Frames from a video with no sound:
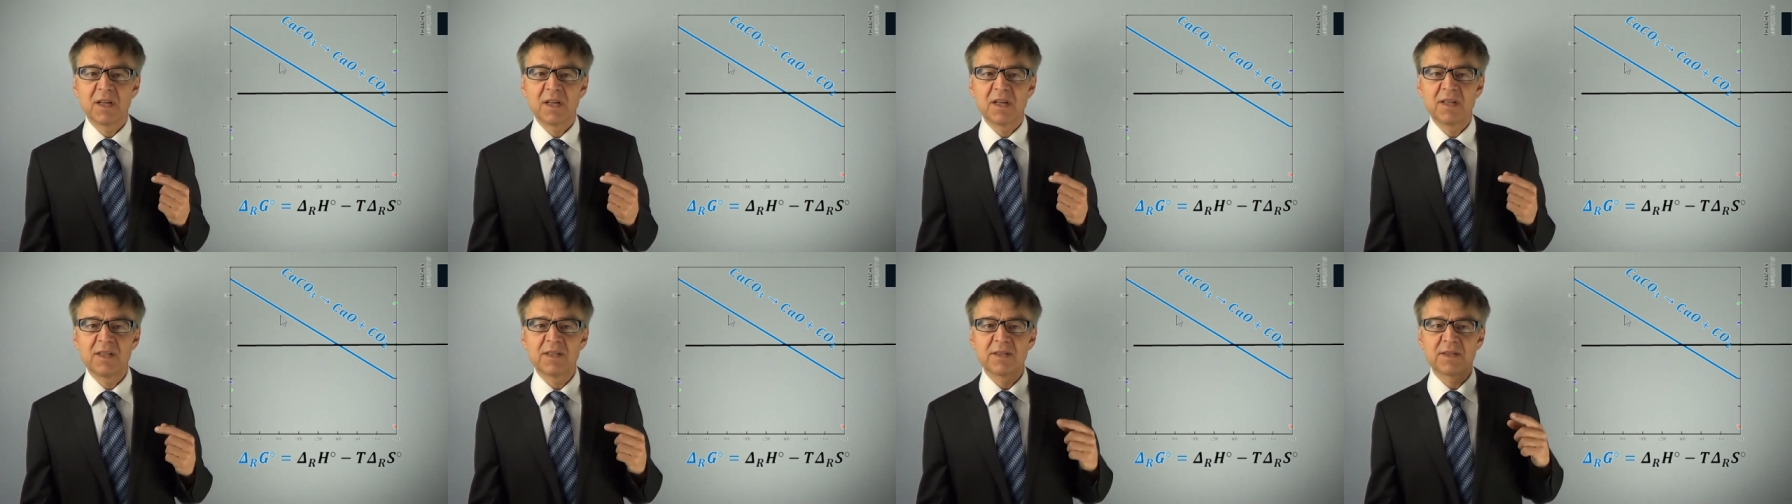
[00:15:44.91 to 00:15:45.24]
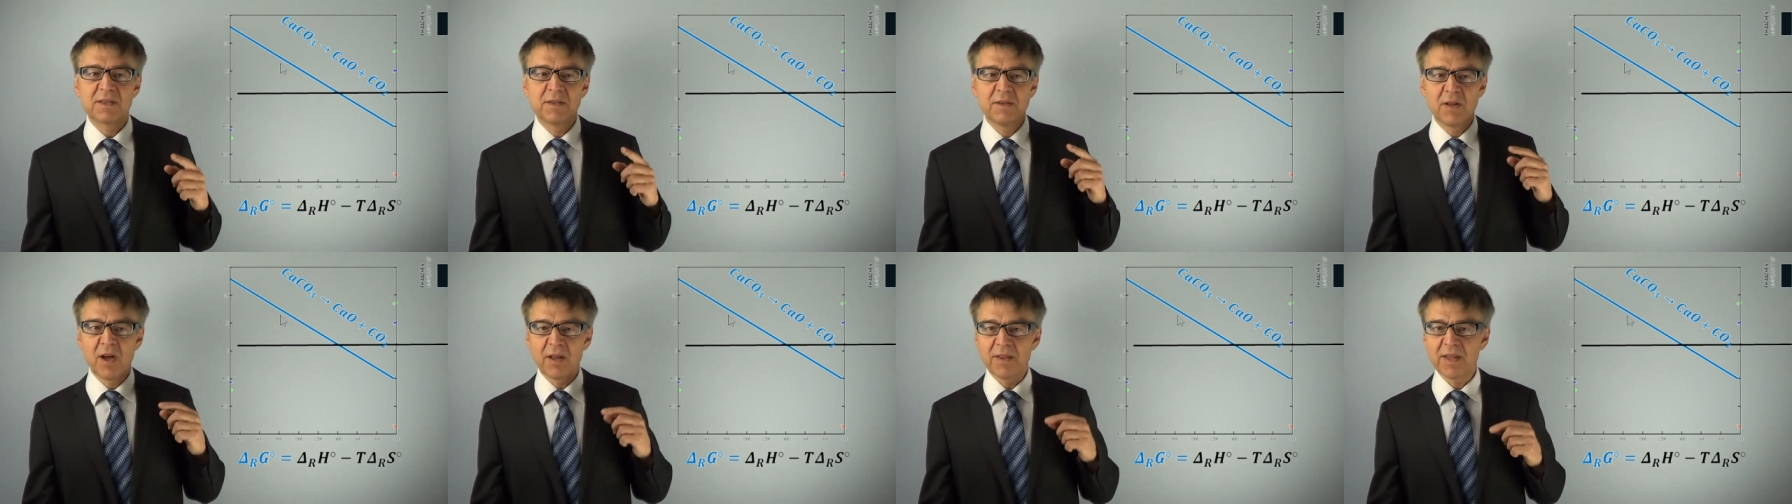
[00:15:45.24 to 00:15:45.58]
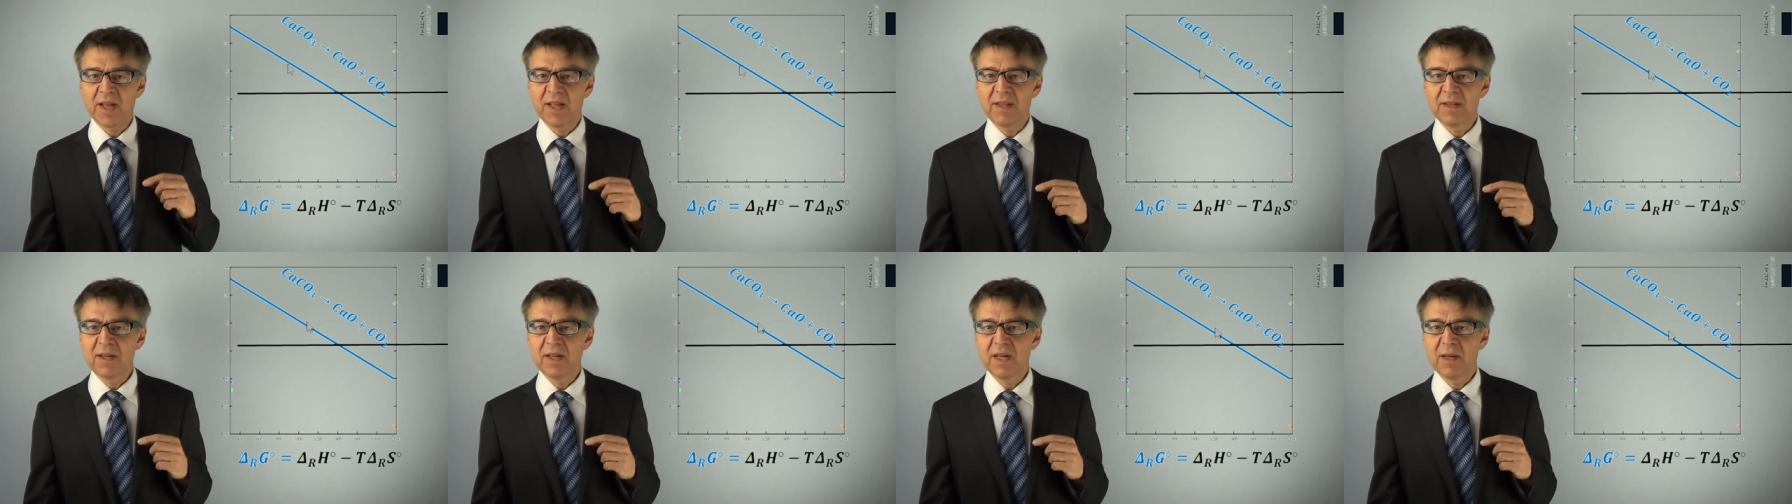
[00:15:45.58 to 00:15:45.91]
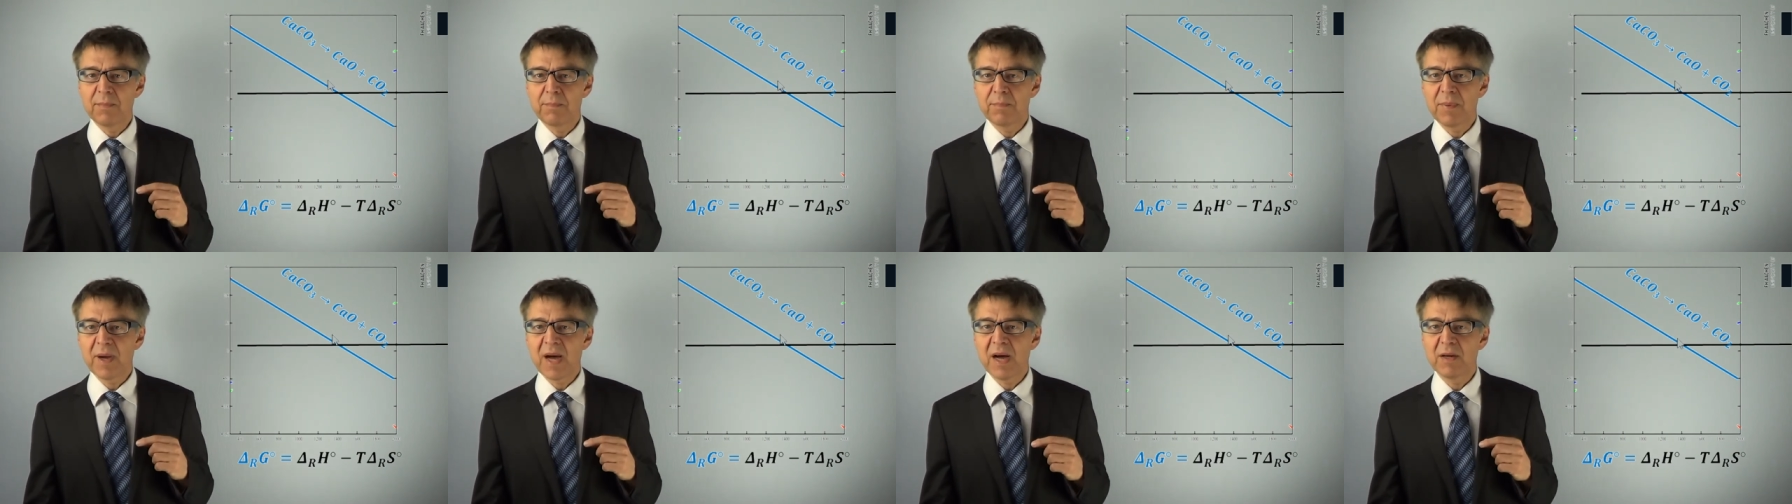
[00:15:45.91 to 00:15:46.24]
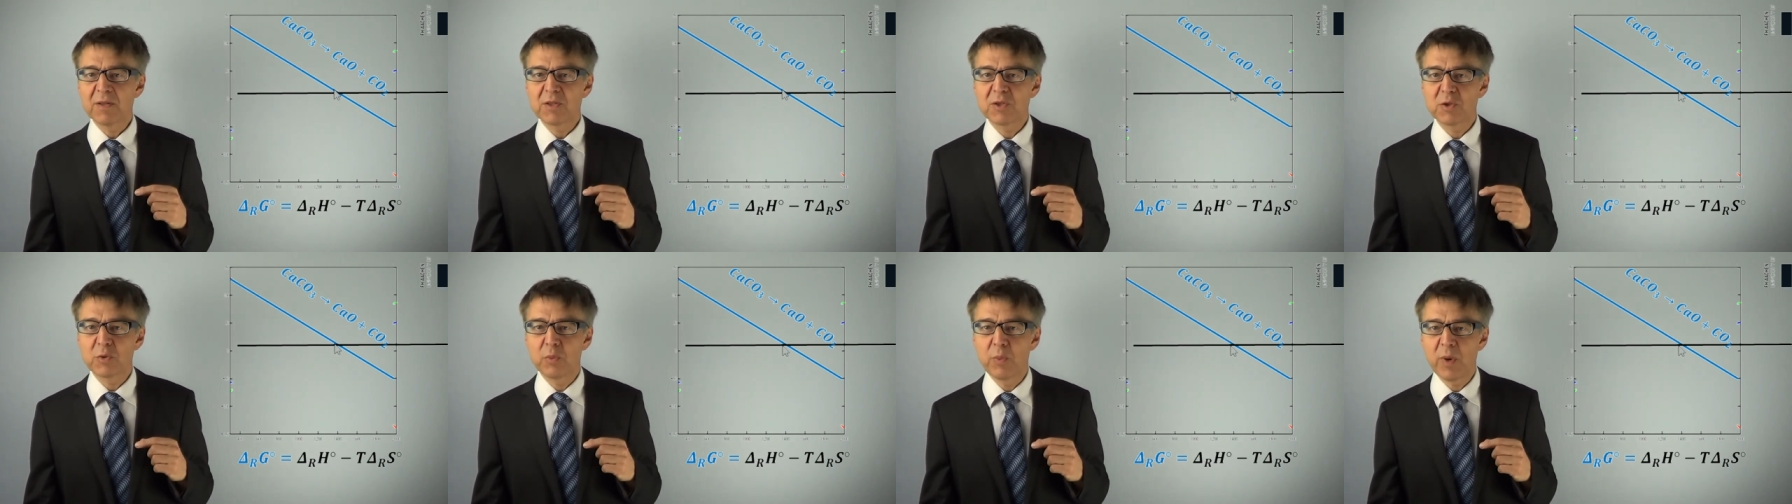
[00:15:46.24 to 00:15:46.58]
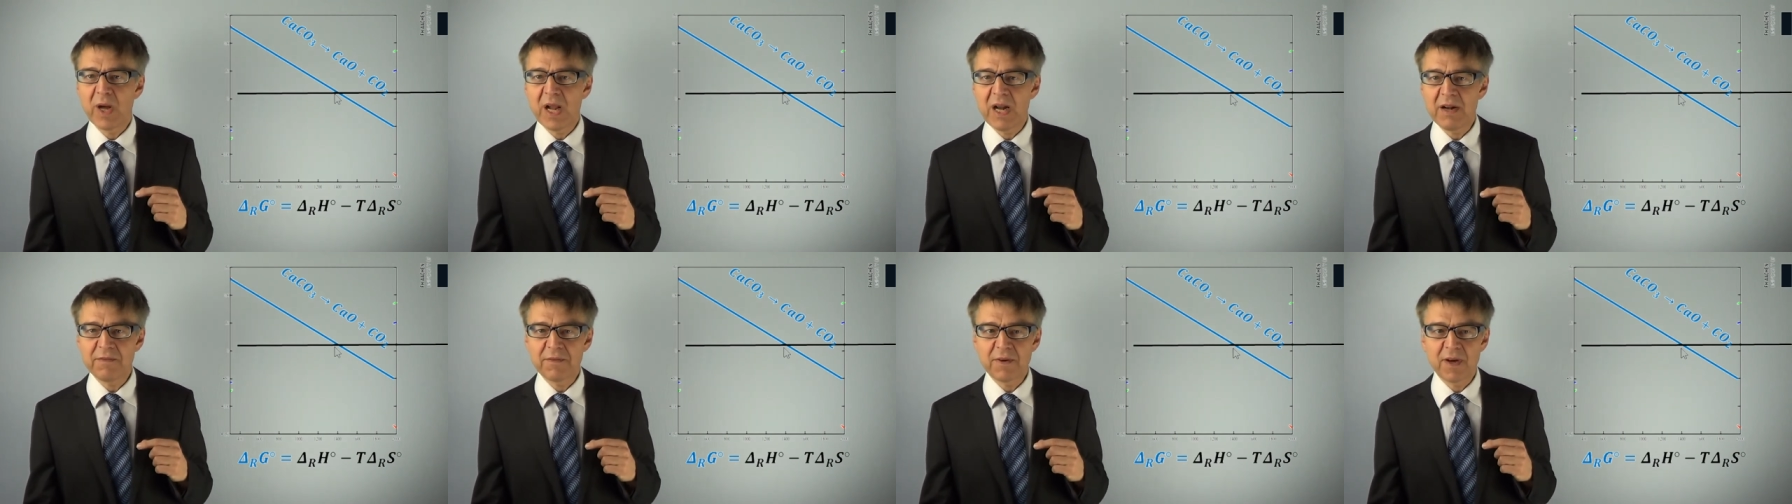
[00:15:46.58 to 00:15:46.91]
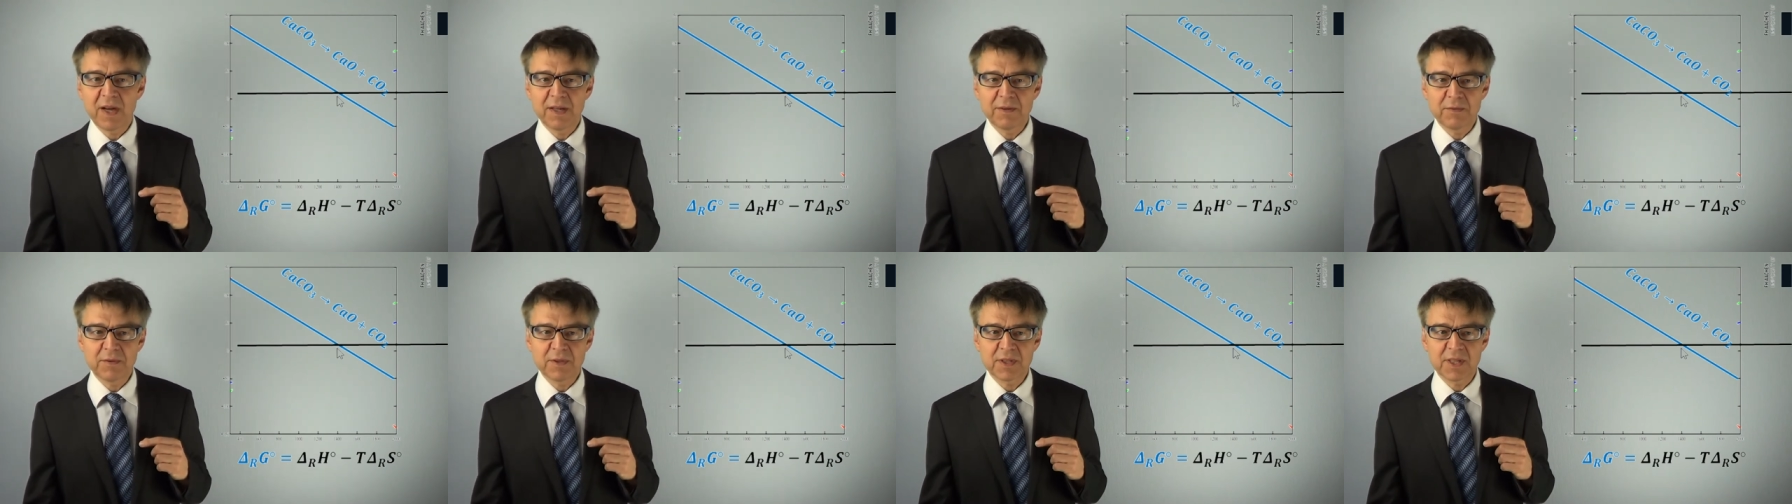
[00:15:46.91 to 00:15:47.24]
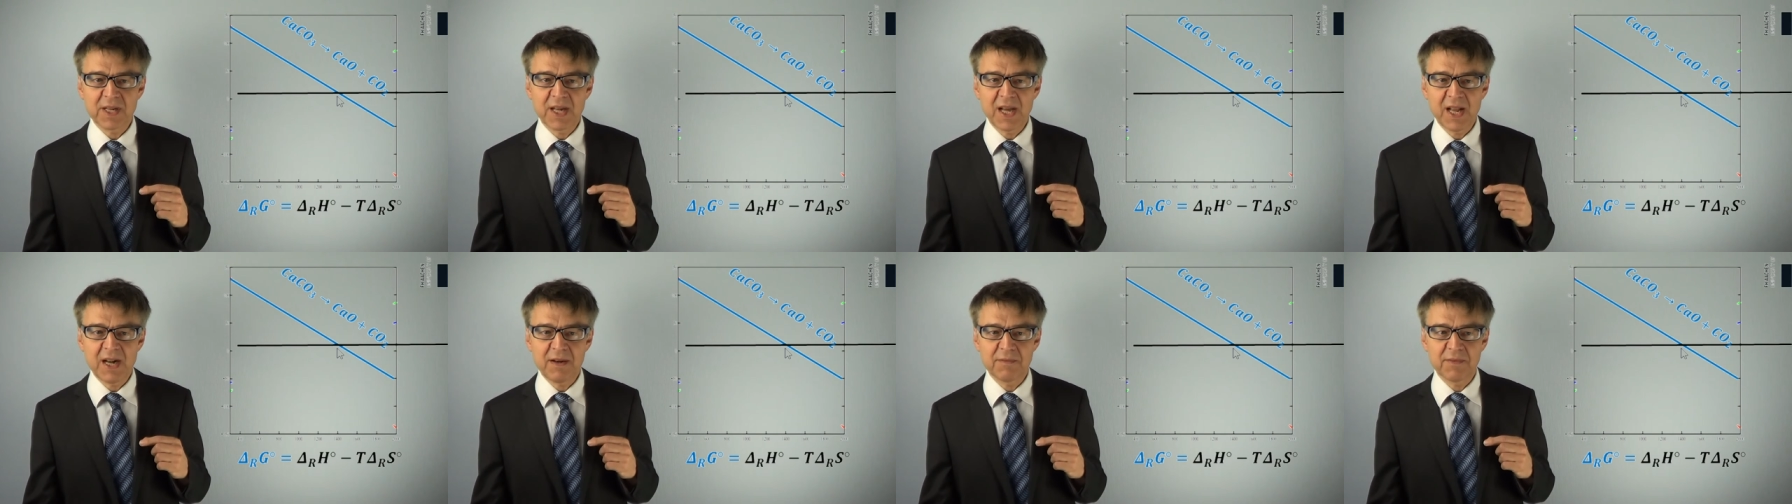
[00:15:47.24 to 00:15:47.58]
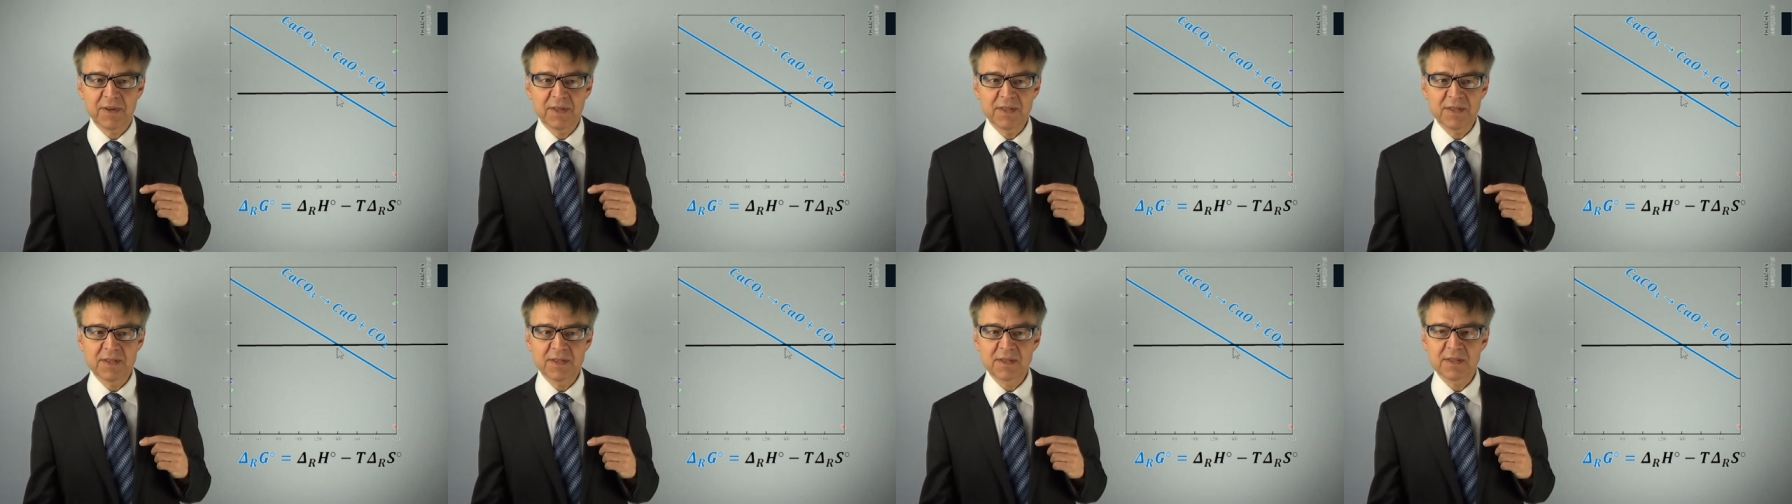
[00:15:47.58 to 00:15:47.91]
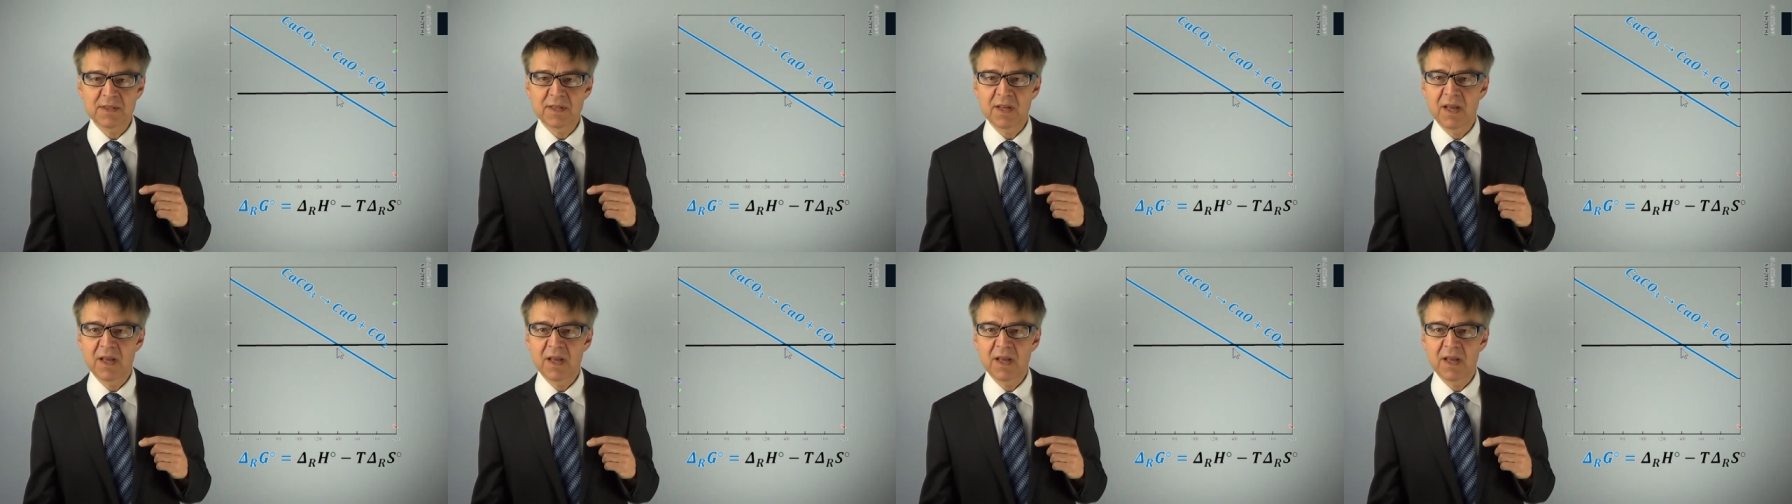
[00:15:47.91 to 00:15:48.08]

It is not until about 1200 kelvins